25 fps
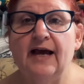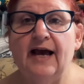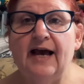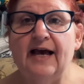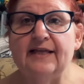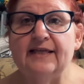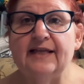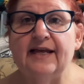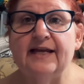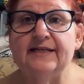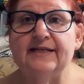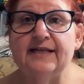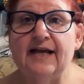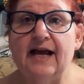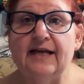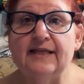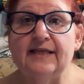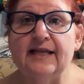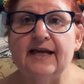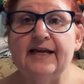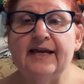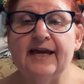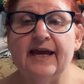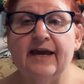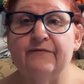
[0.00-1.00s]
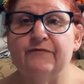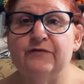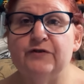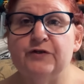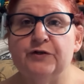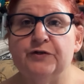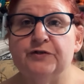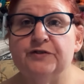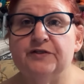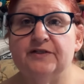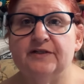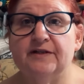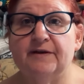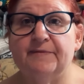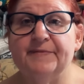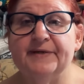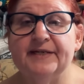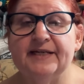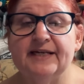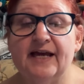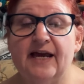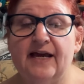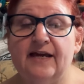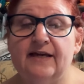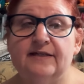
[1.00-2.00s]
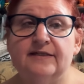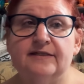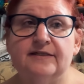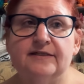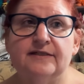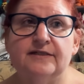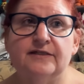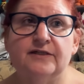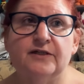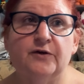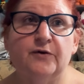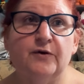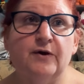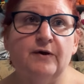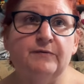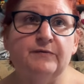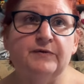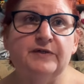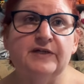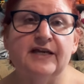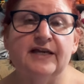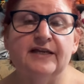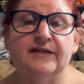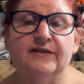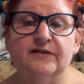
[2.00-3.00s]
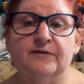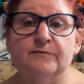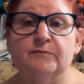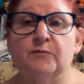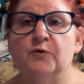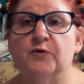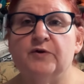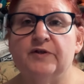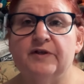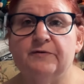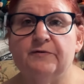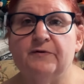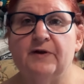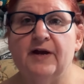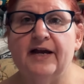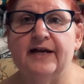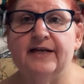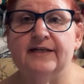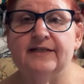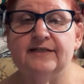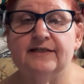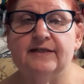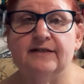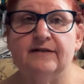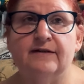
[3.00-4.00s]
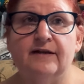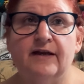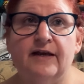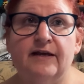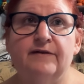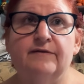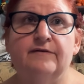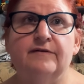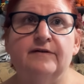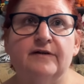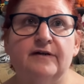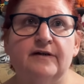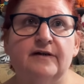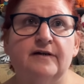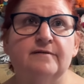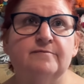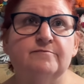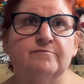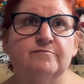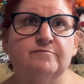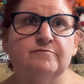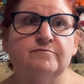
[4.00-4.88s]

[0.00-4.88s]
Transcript: I liked I like having good stomach days so I would get some more of the rice and and uh,